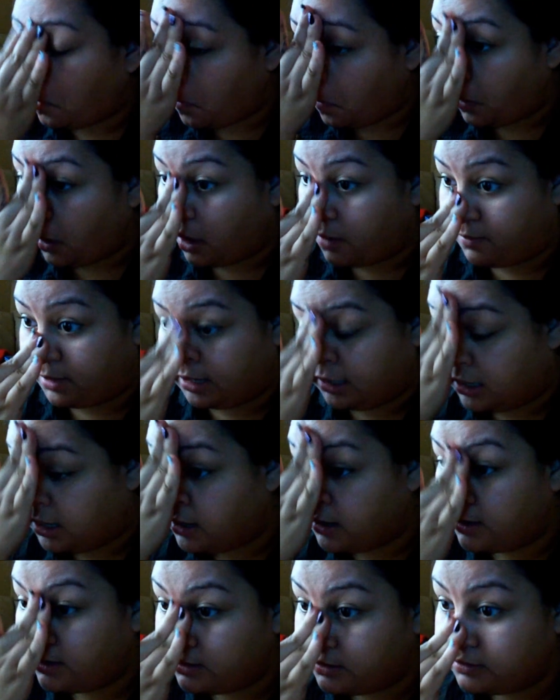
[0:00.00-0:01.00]
on my
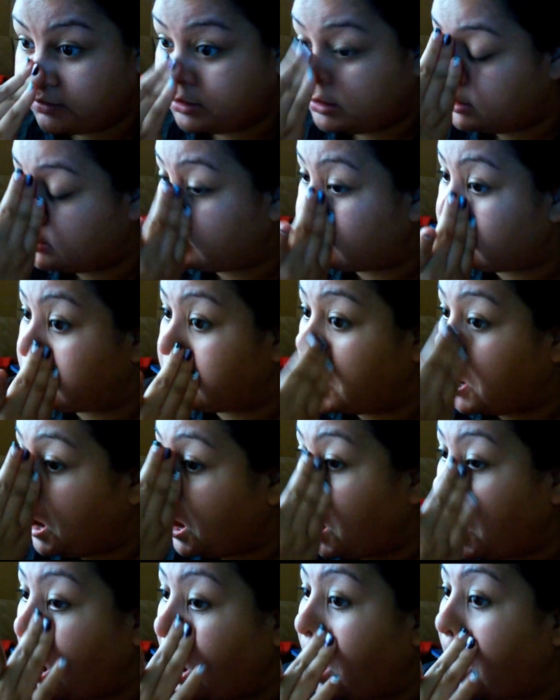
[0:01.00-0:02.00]
nose,
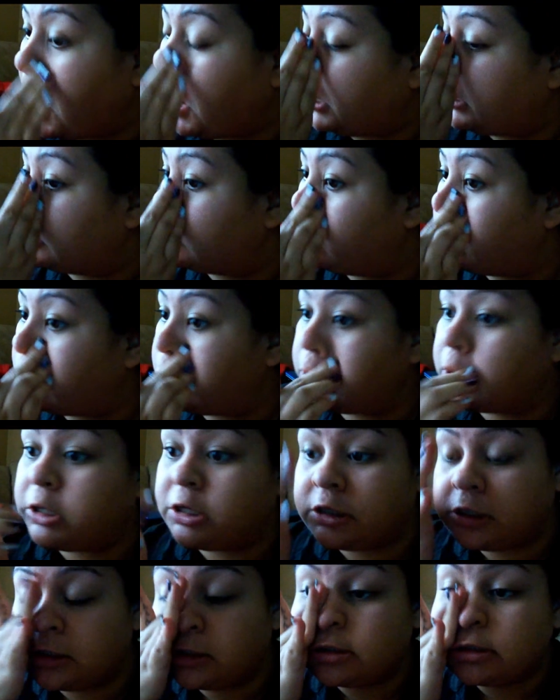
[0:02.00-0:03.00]
on the
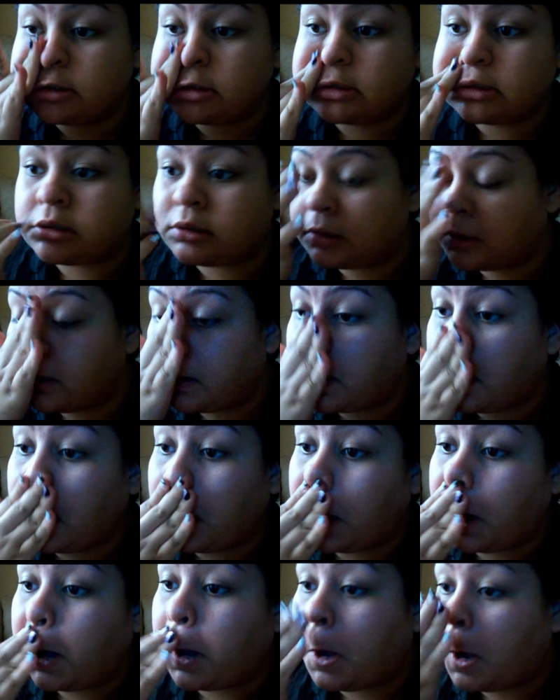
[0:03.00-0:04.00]
corners,
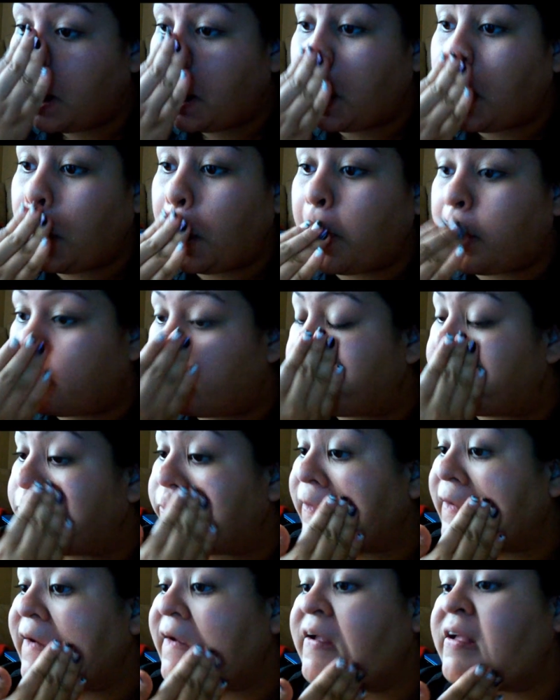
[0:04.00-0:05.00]
the
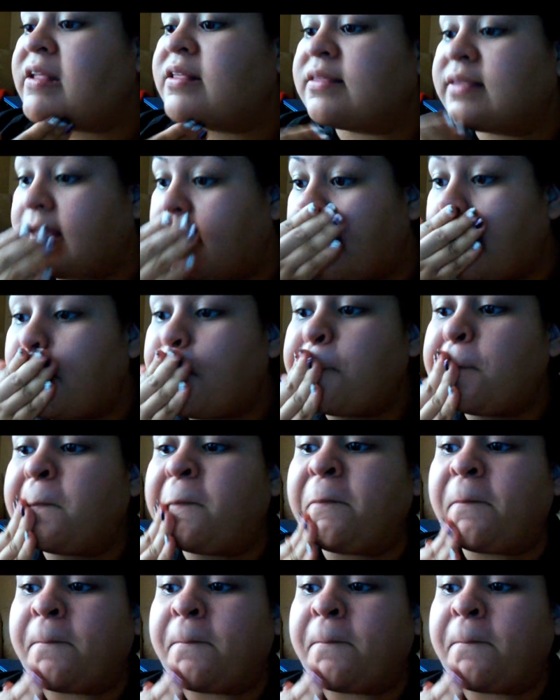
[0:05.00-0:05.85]
front, down